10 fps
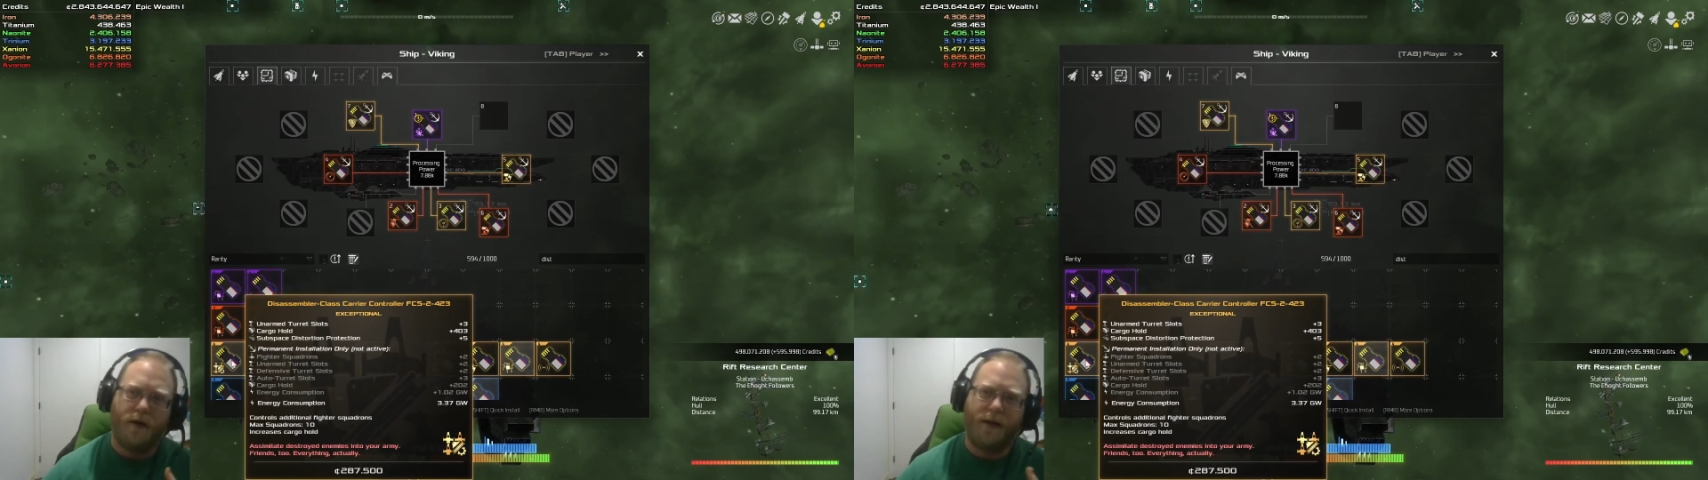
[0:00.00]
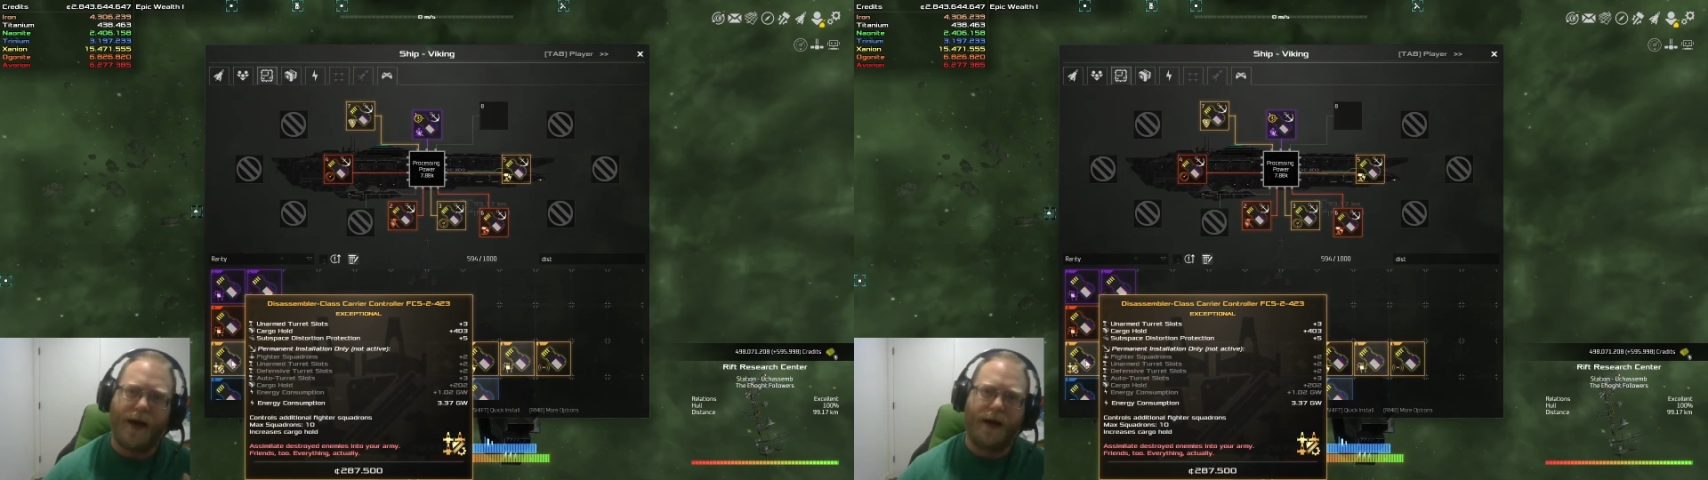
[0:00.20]

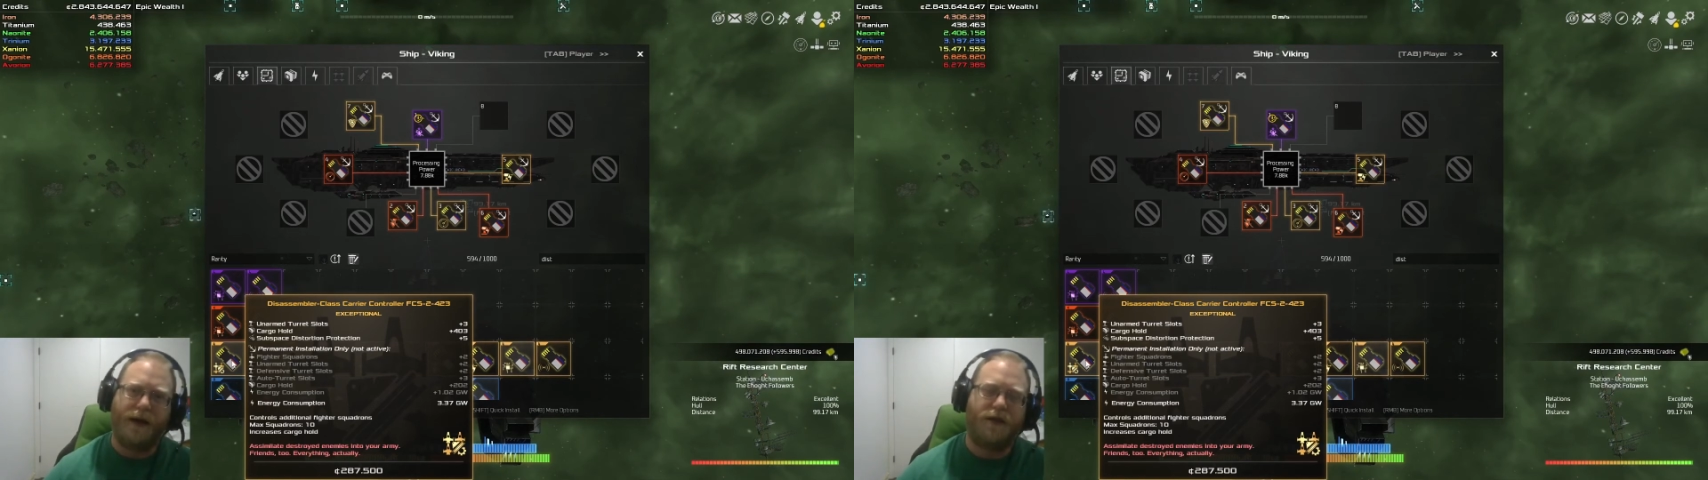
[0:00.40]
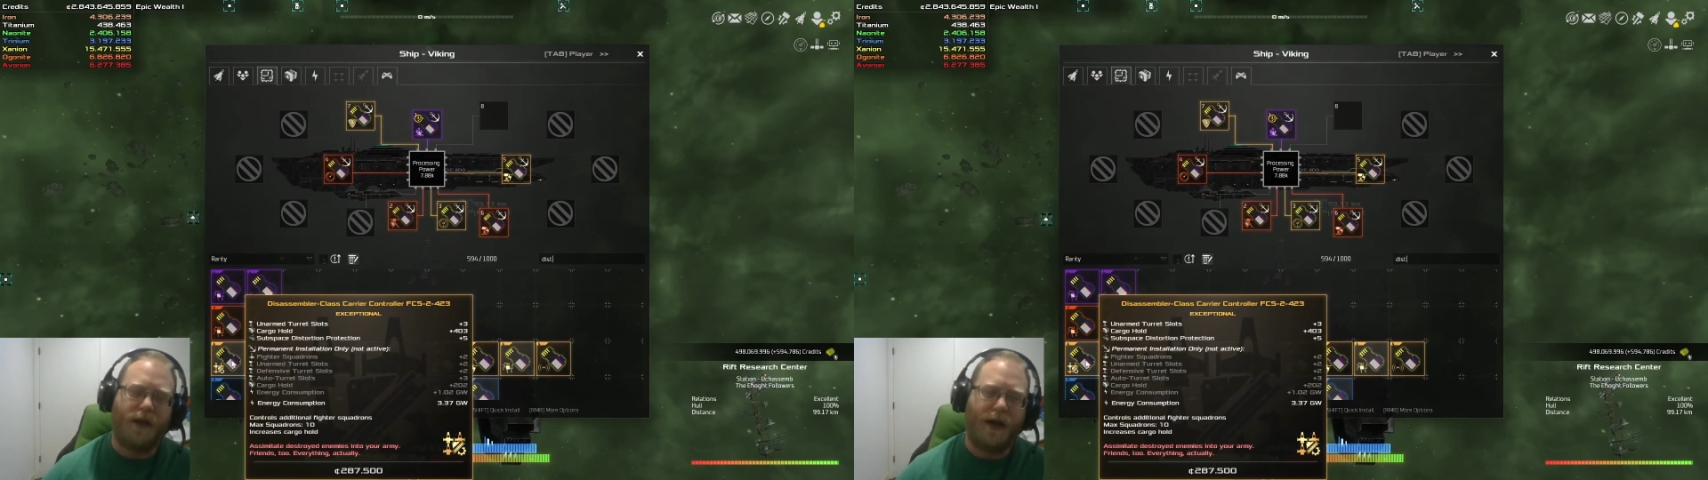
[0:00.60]
That
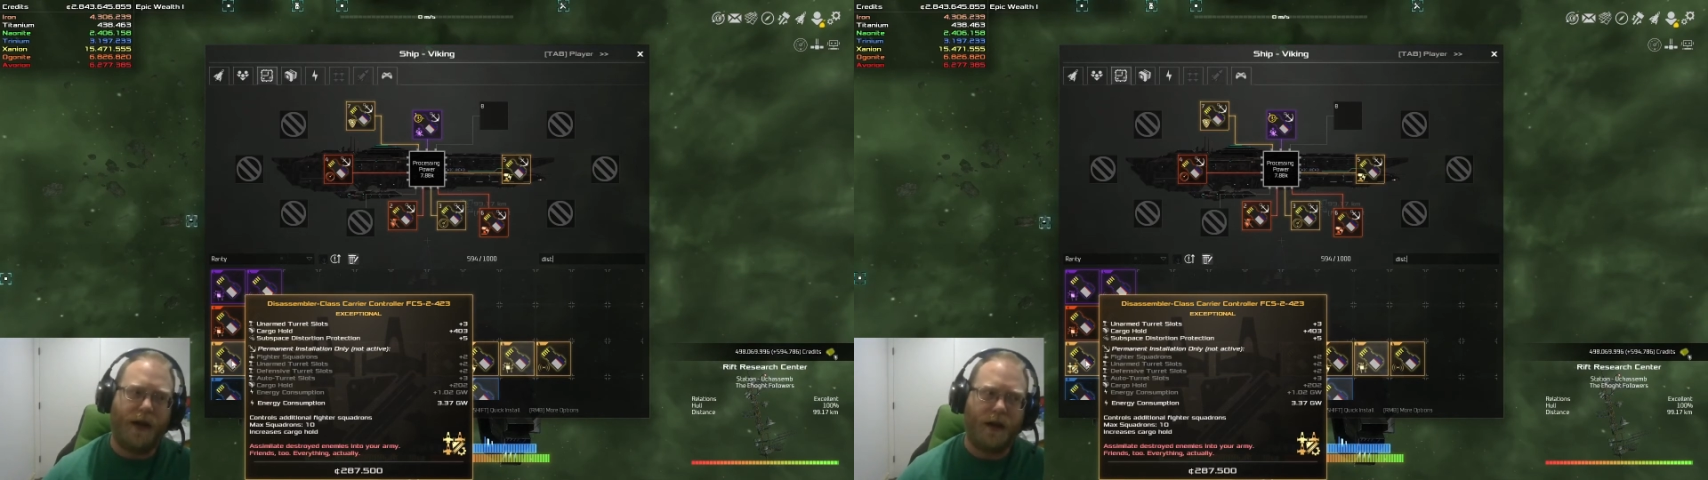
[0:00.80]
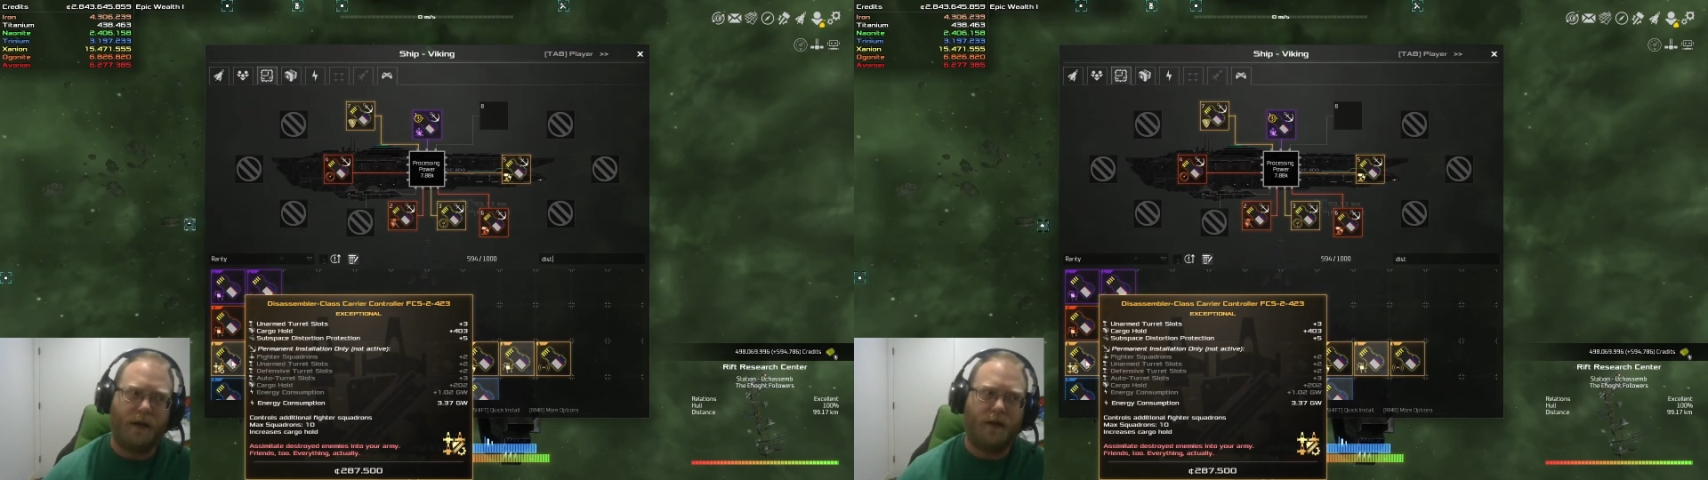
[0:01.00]
is
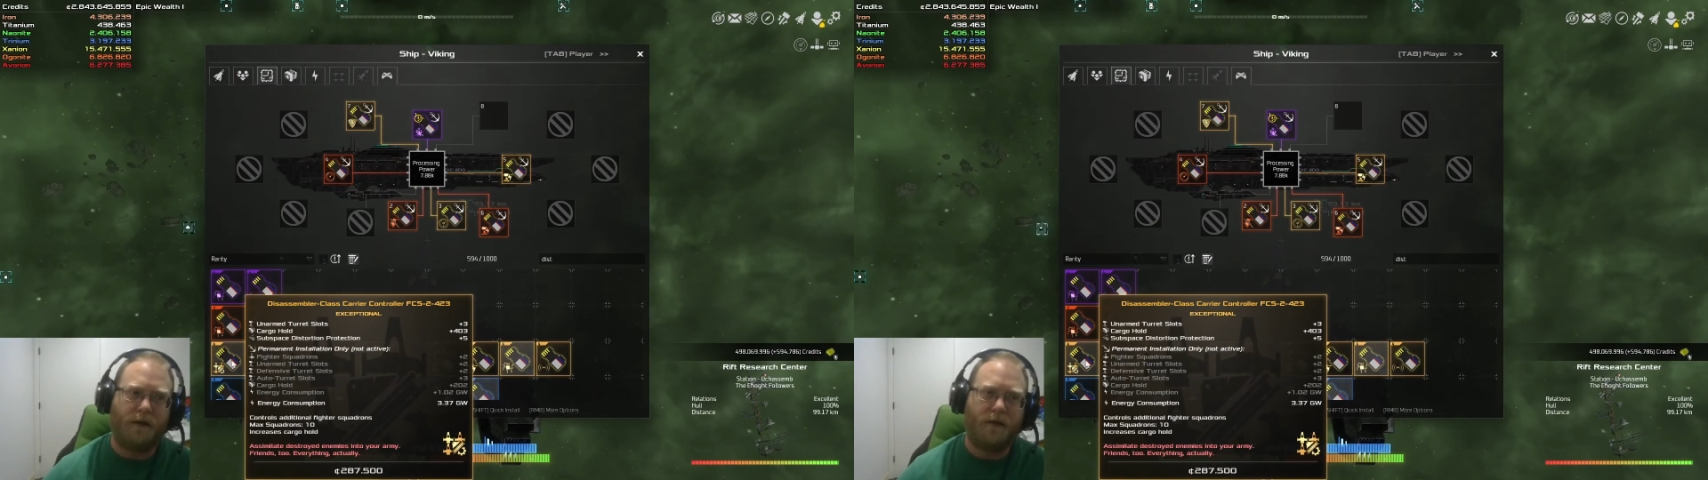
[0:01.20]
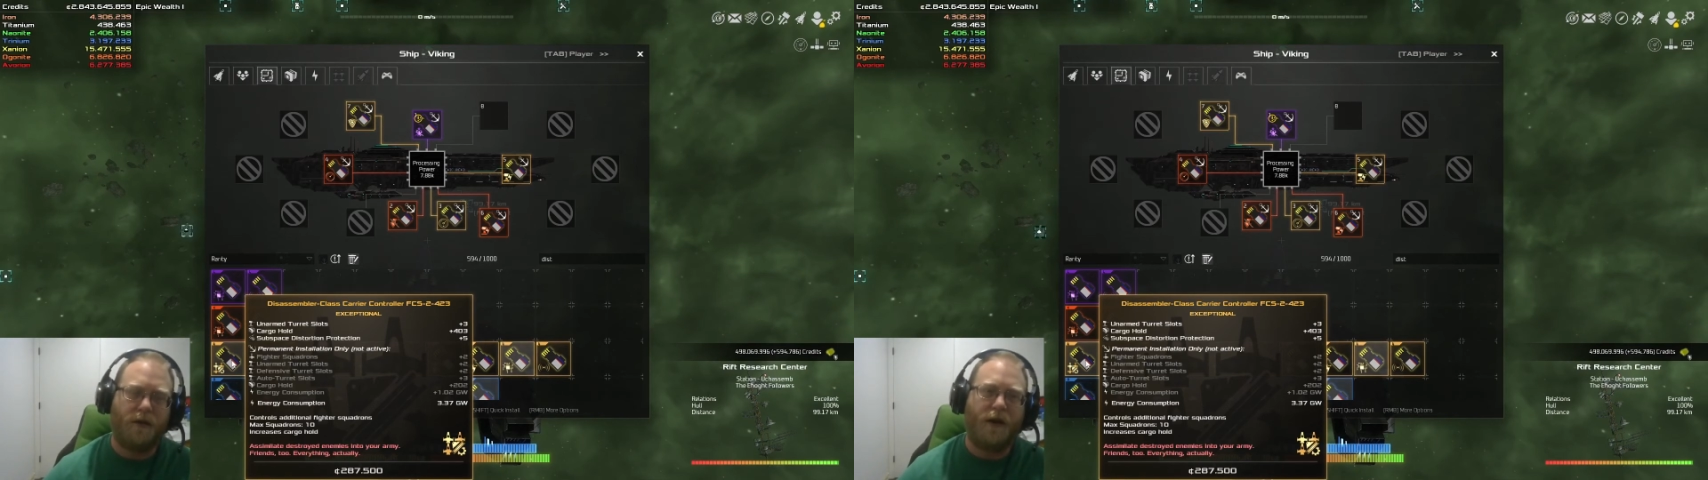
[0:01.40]

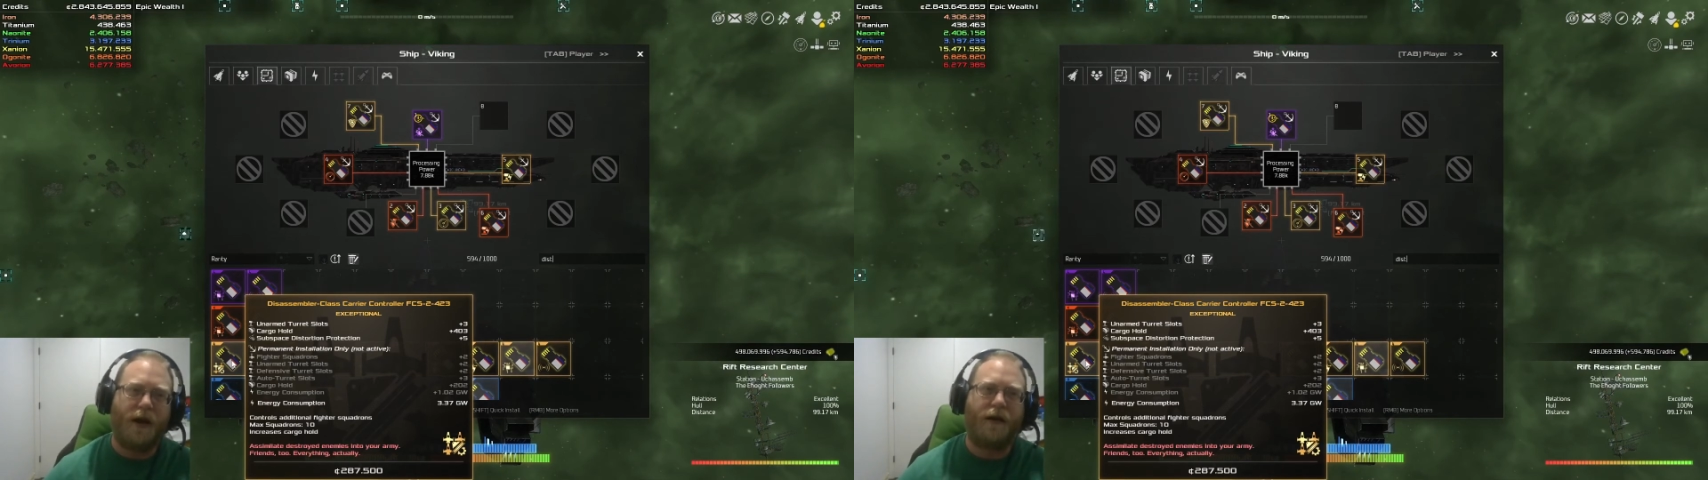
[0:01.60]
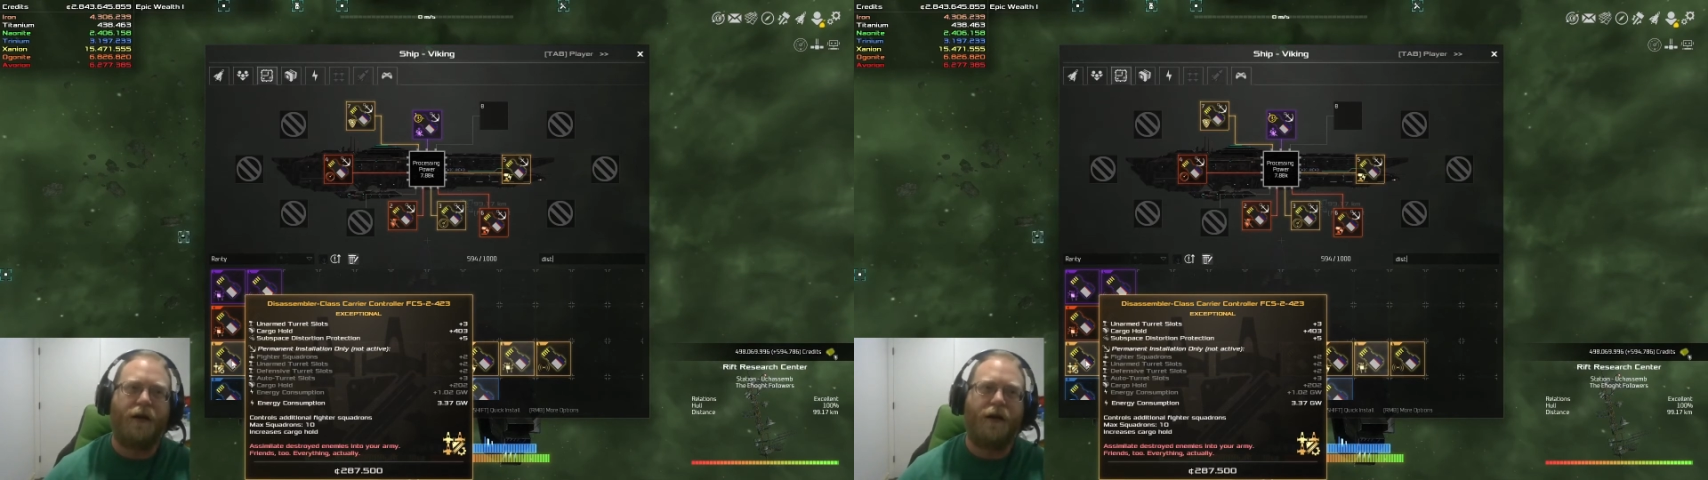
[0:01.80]
not